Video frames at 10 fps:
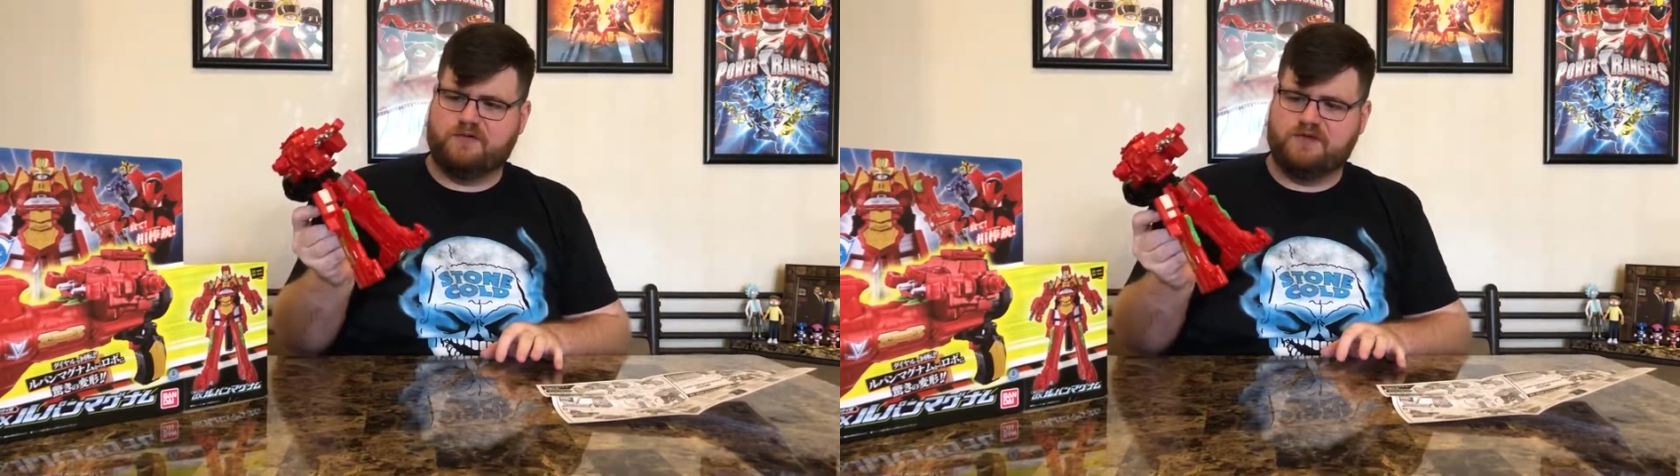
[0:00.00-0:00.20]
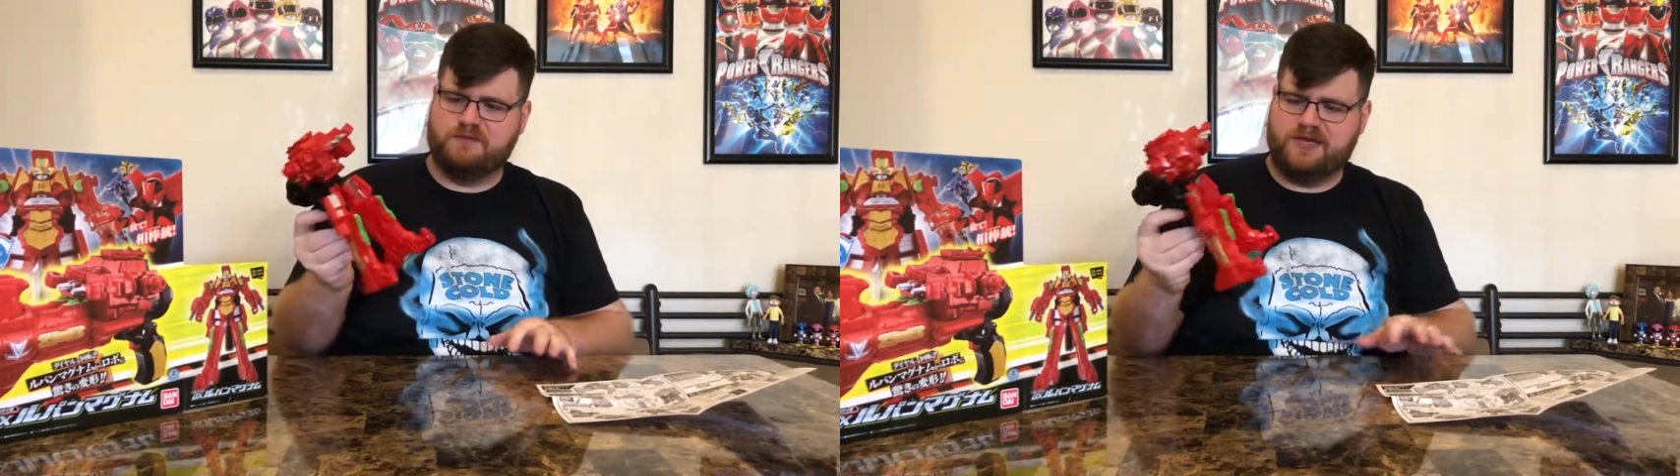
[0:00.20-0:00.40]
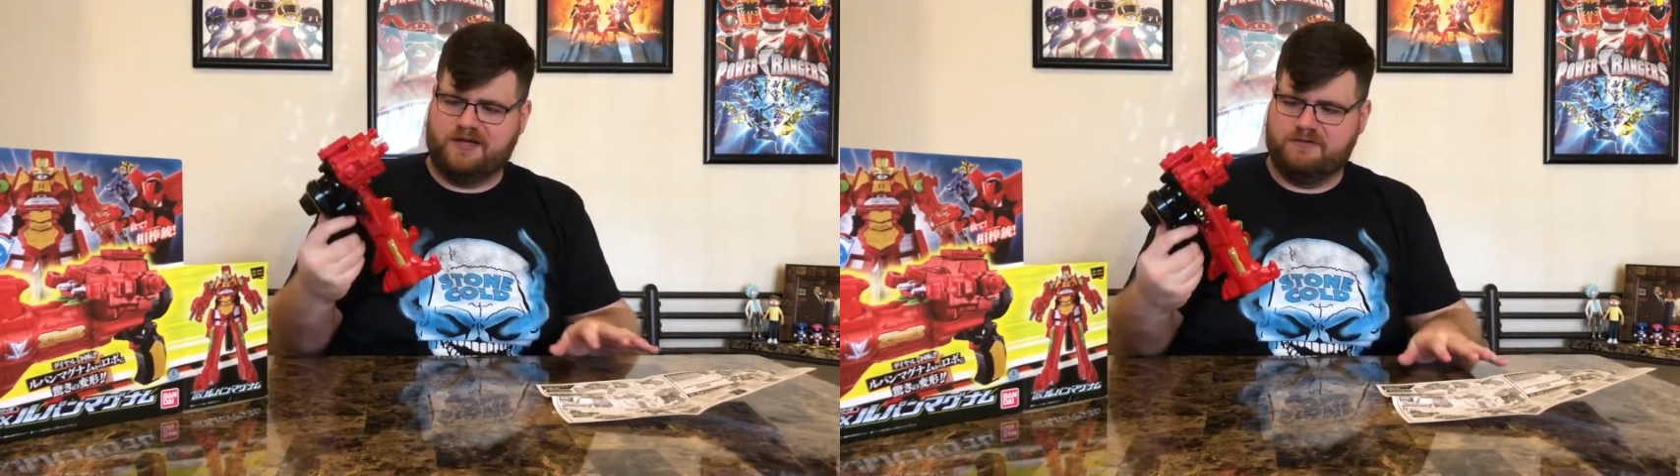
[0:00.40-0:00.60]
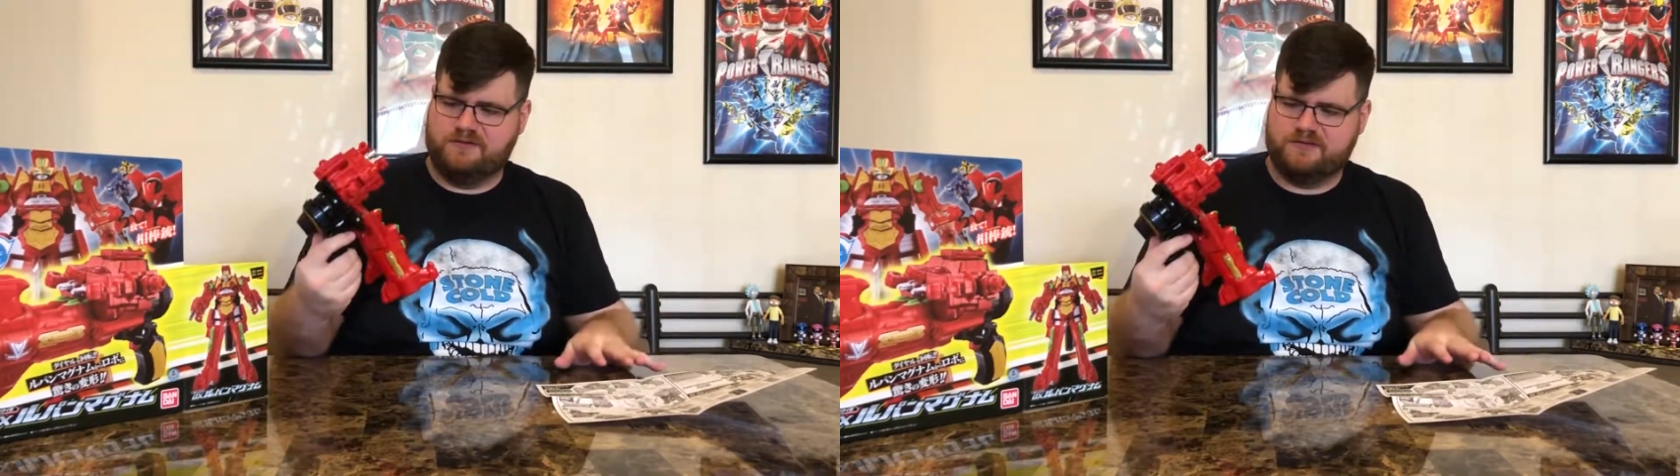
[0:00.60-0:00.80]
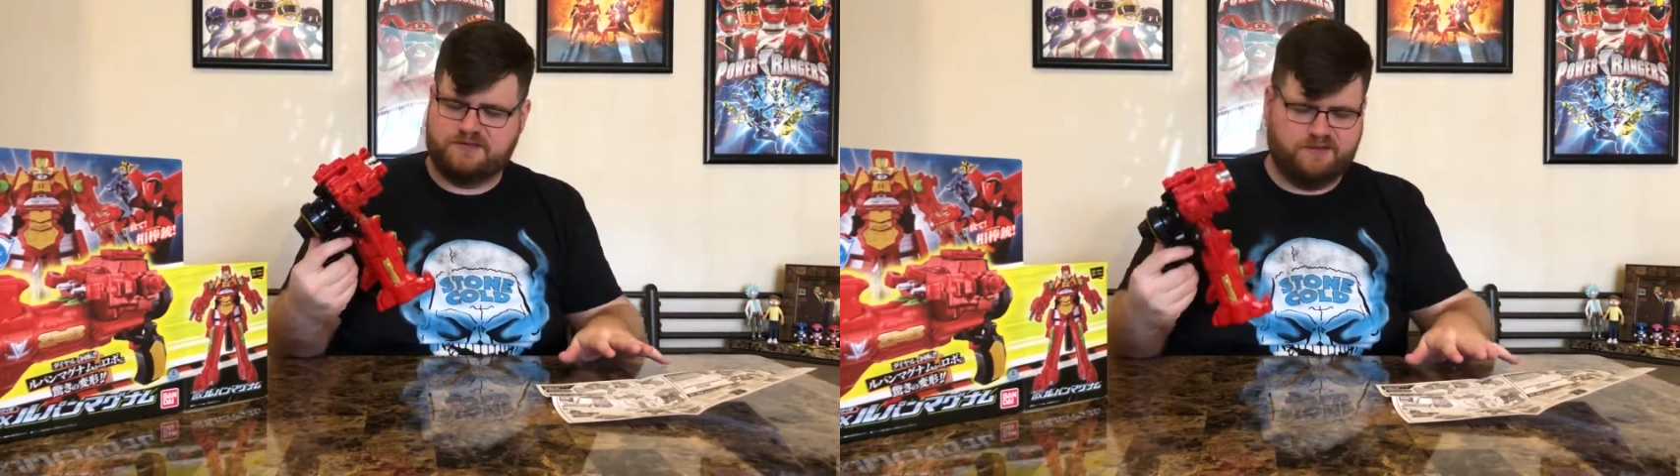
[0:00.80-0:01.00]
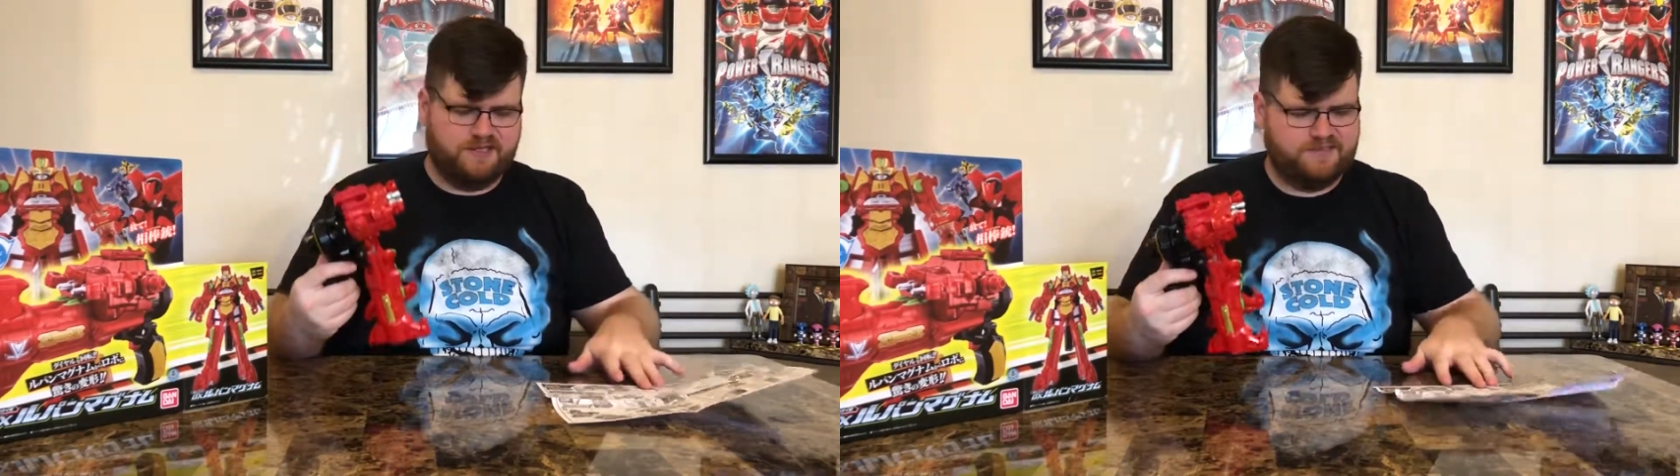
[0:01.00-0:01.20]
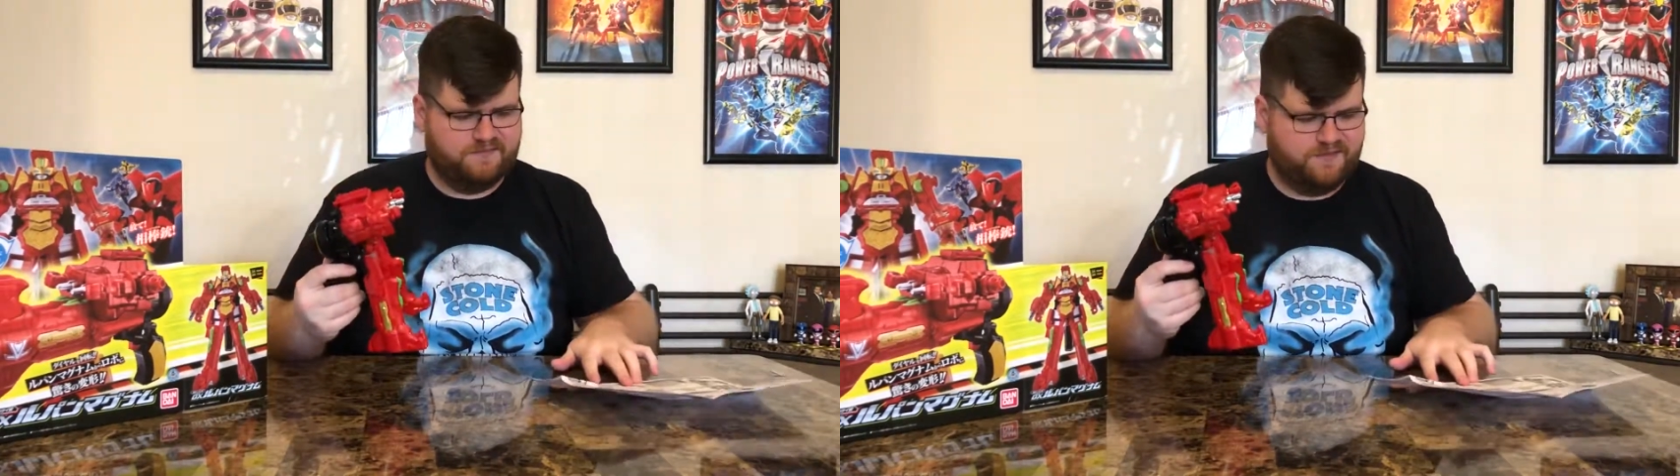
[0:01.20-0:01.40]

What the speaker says: fold them down. So that's